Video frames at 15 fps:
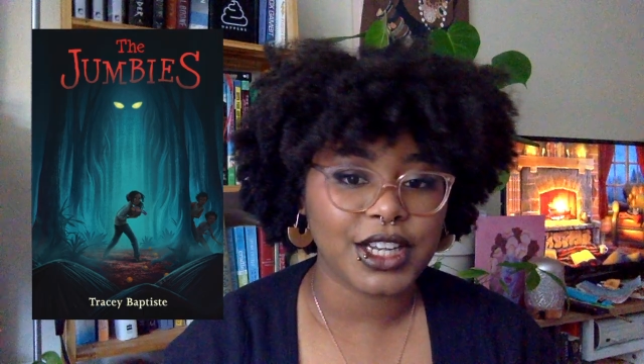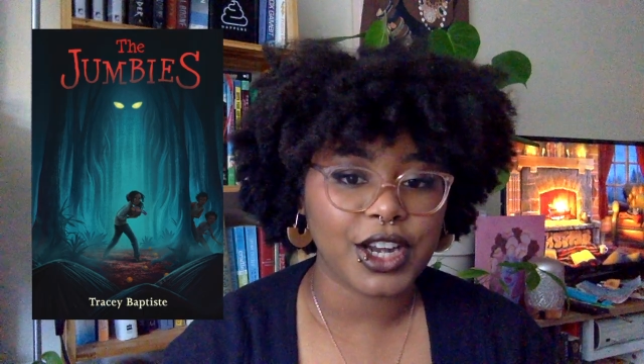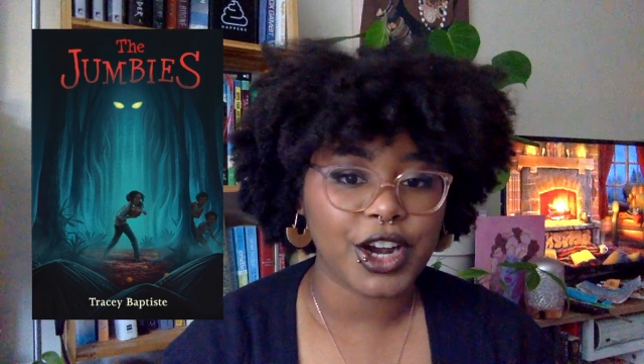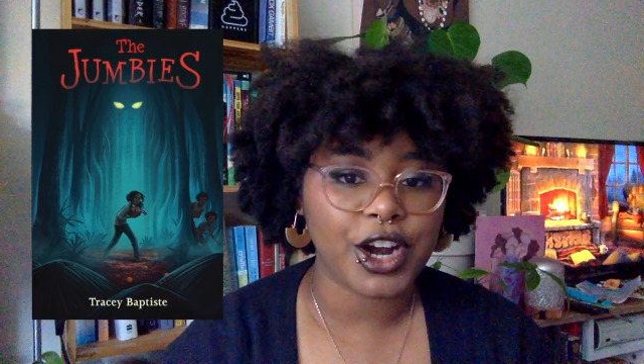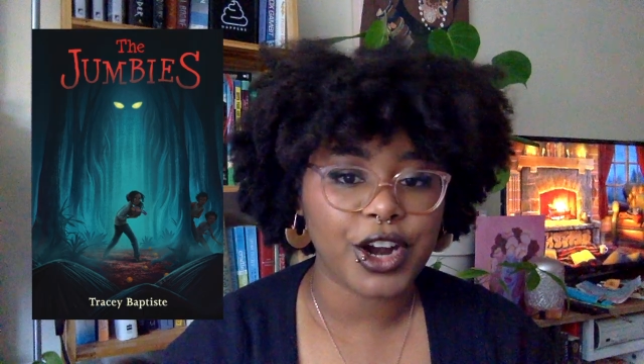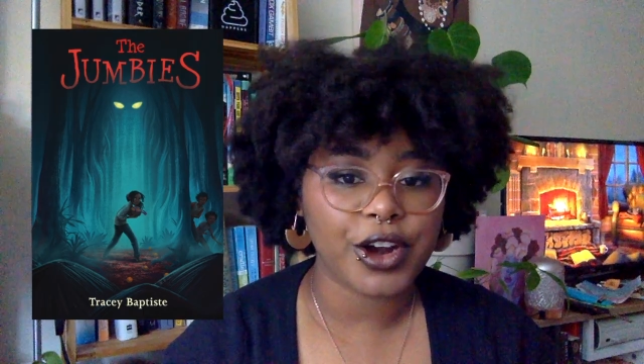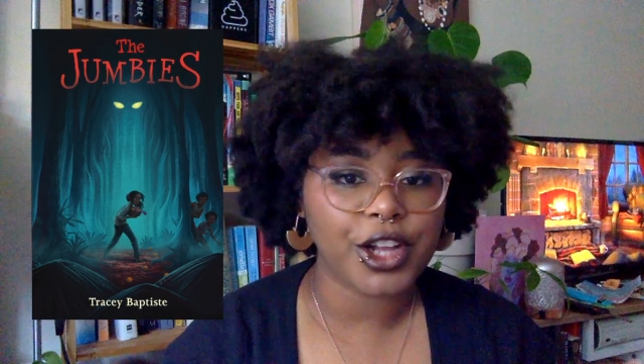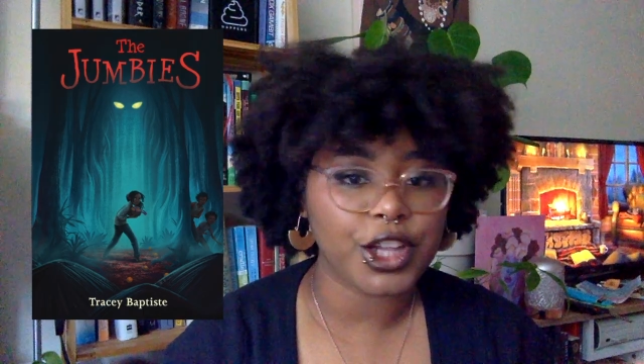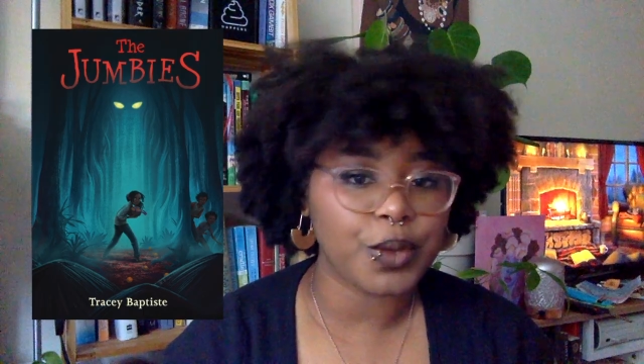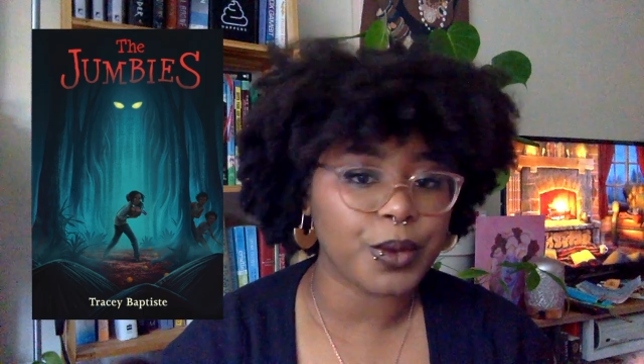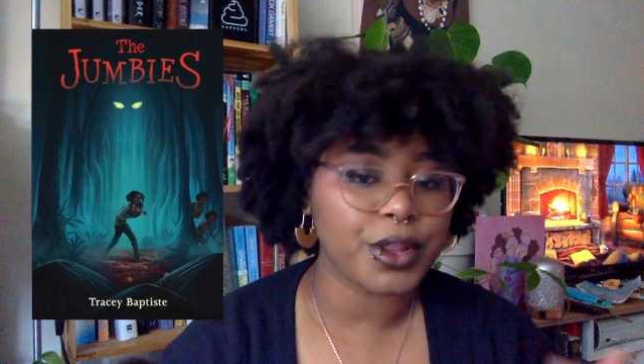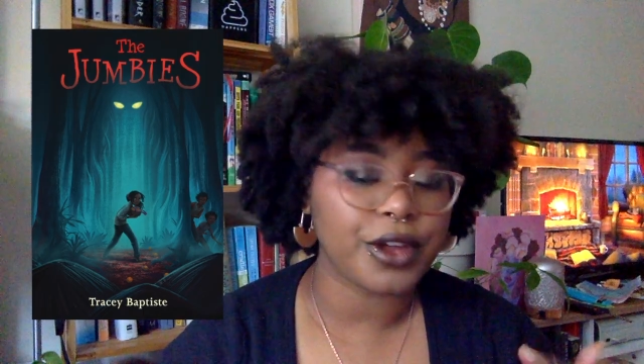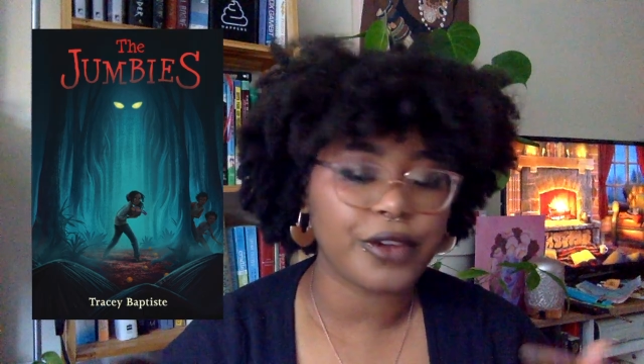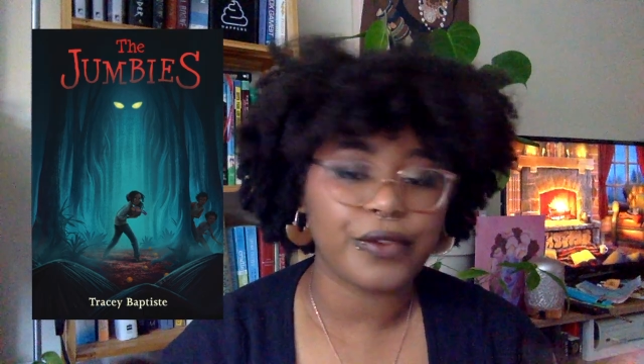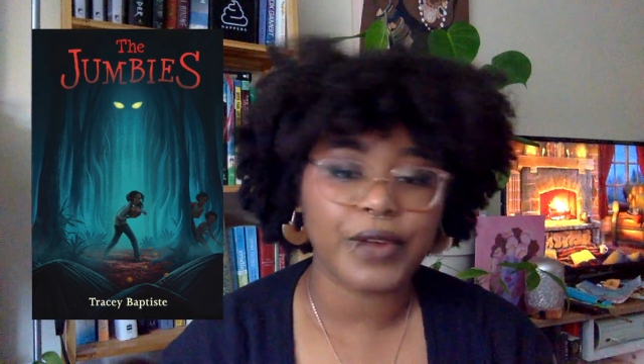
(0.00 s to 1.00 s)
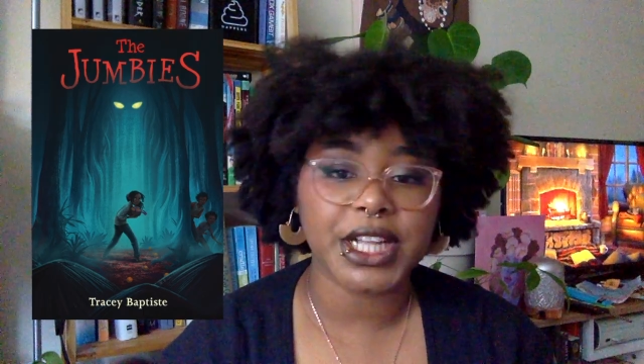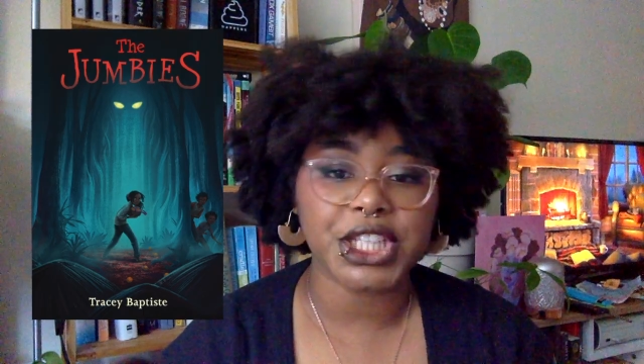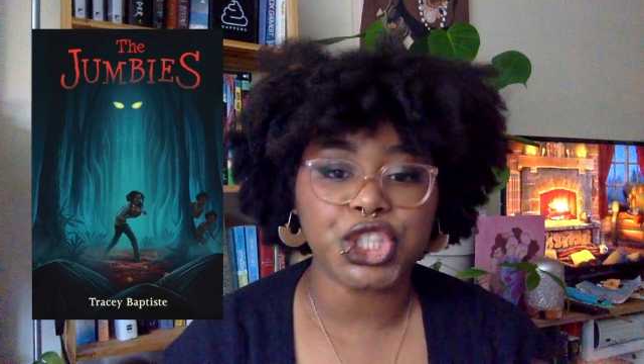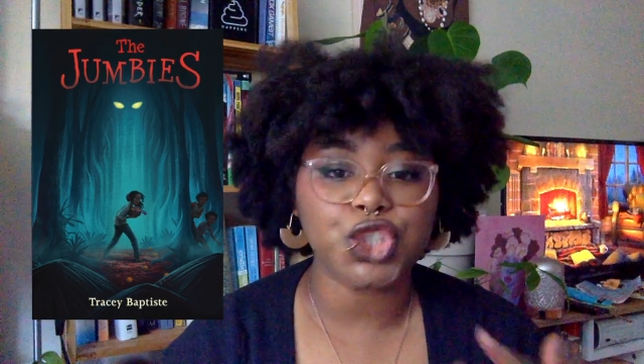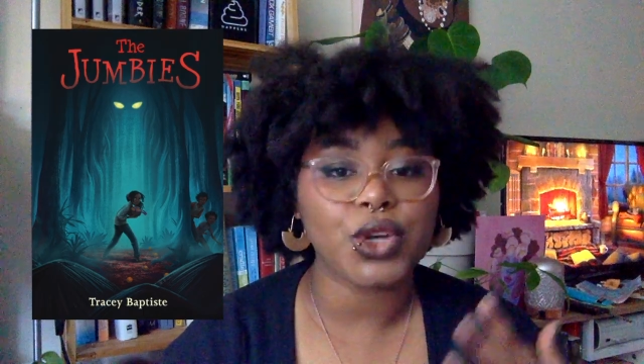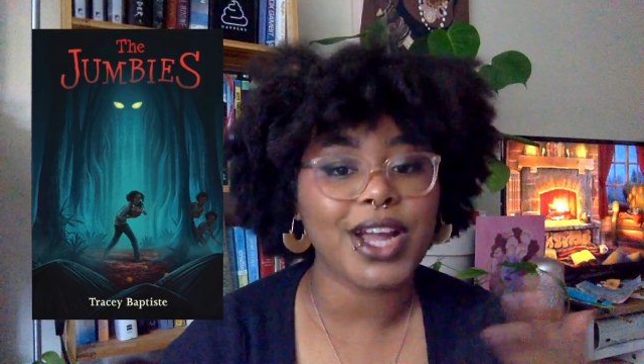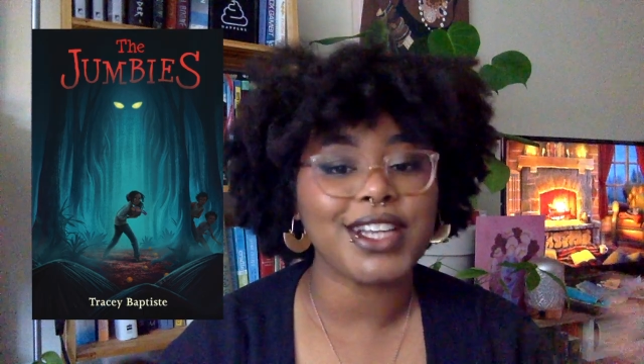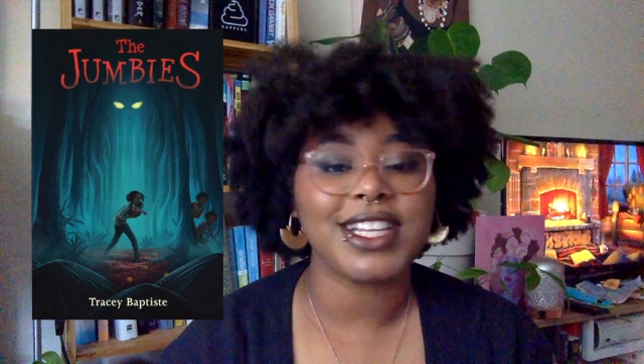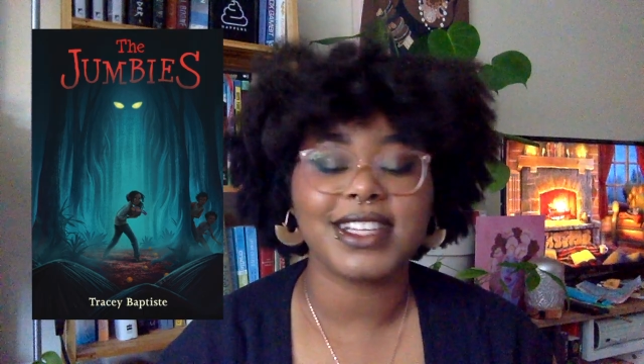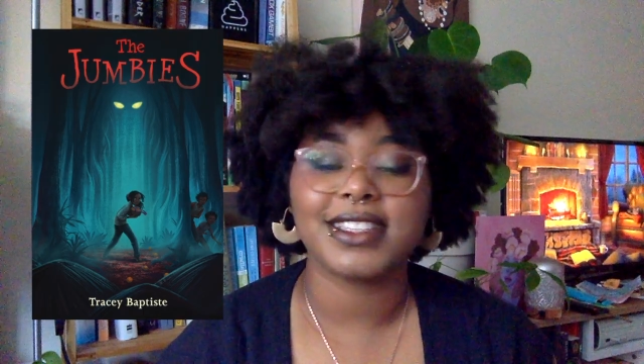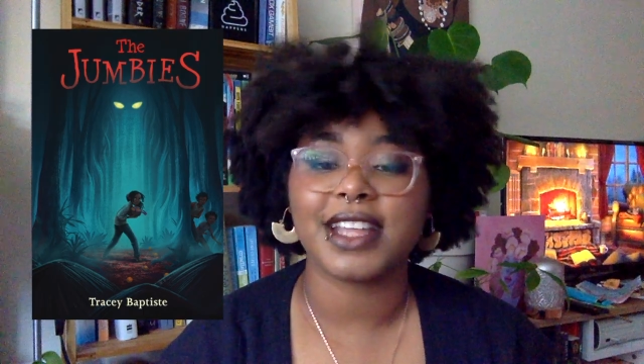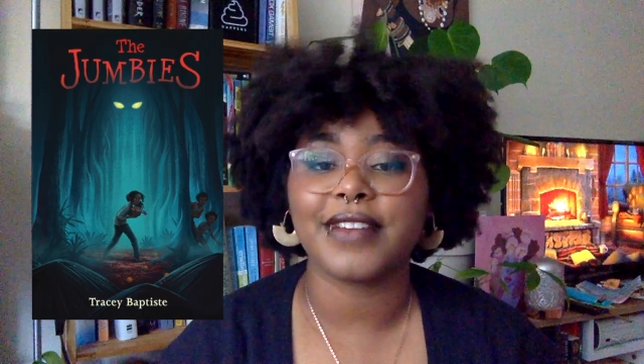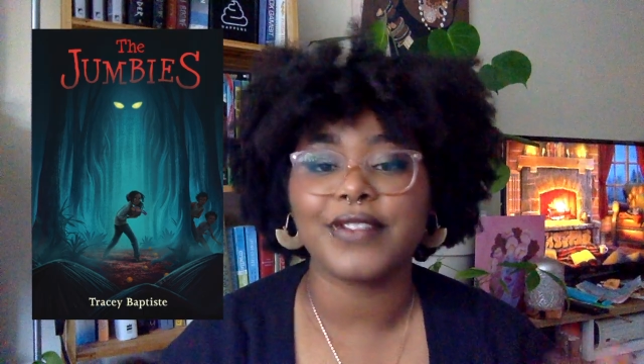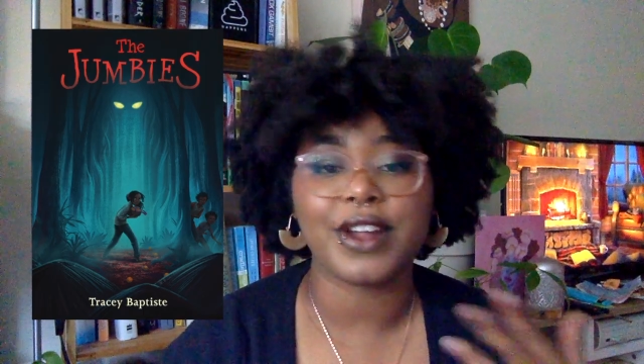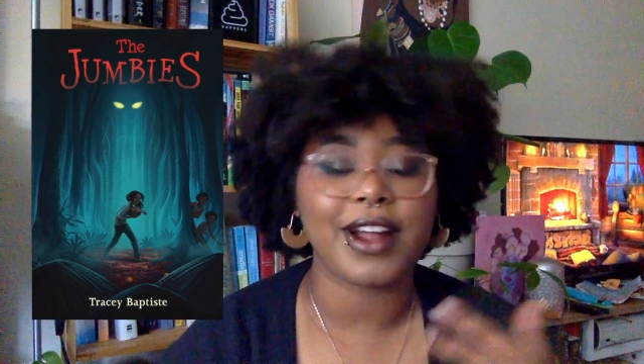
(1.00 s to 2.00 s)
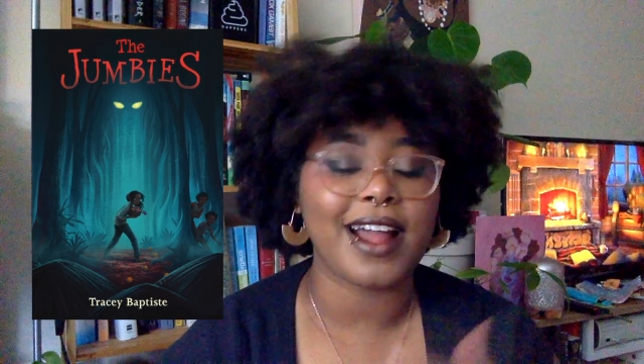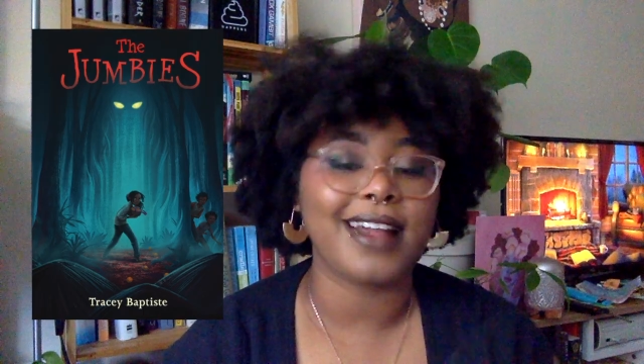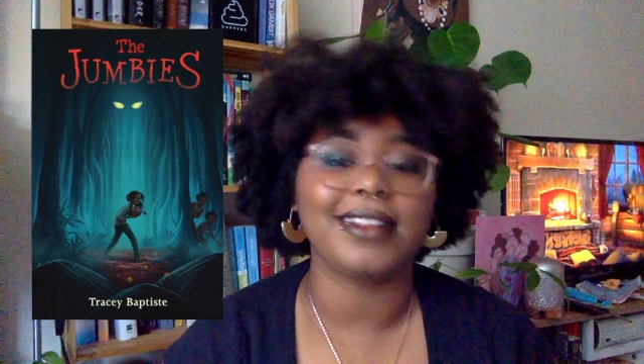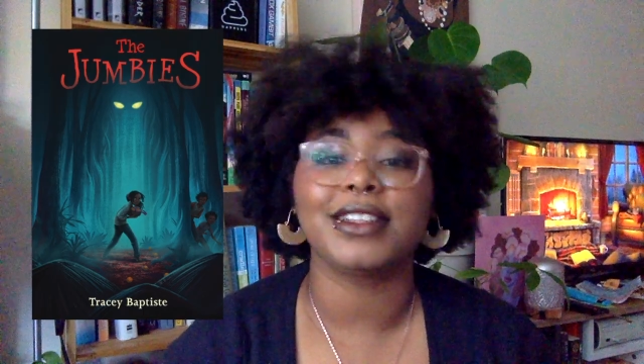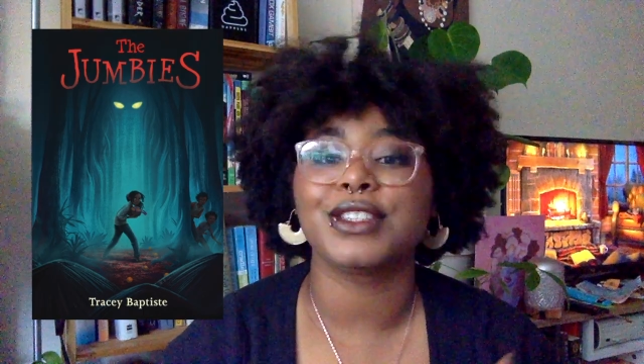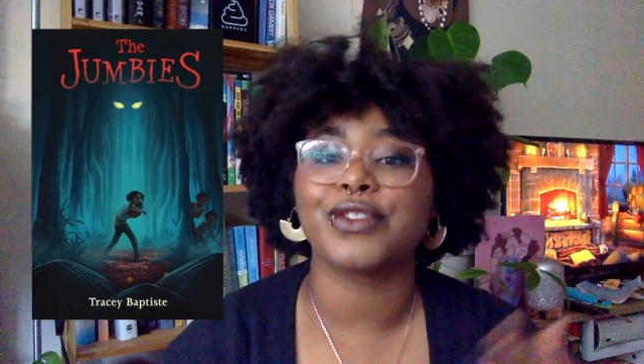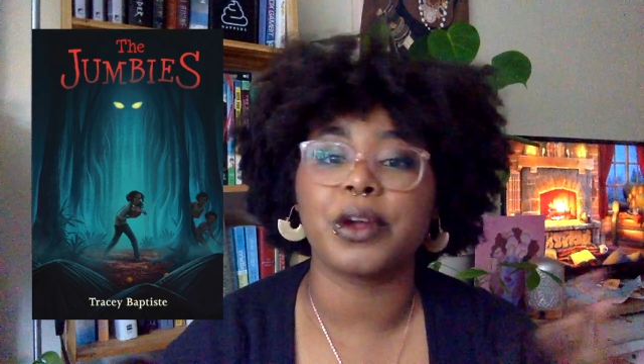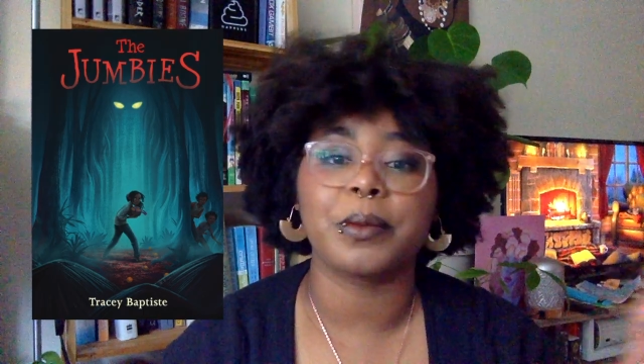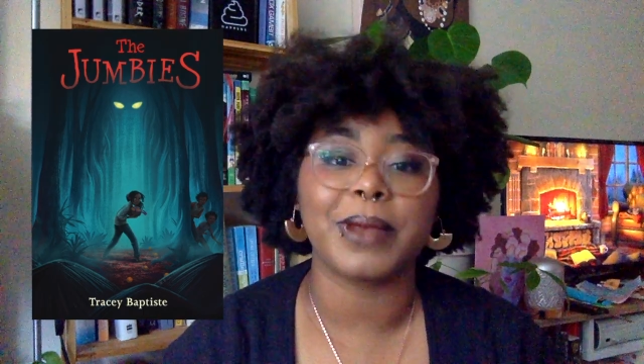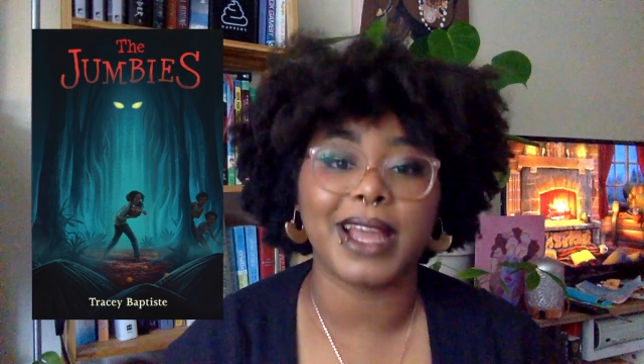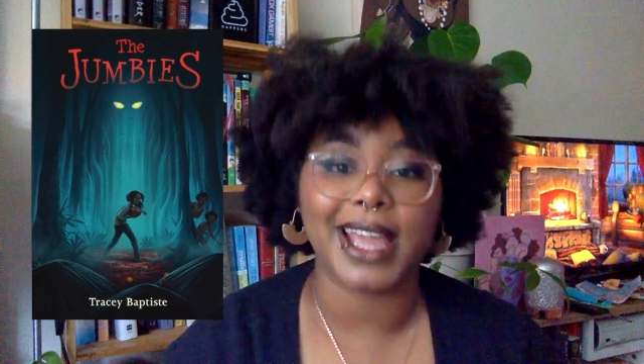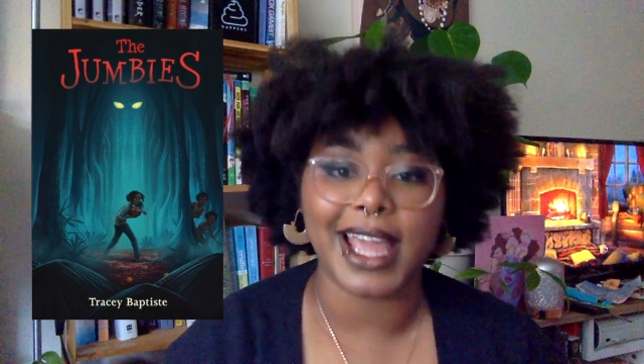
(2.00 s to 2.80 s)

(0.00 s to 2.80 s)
her, along with her friends, try to save their islands from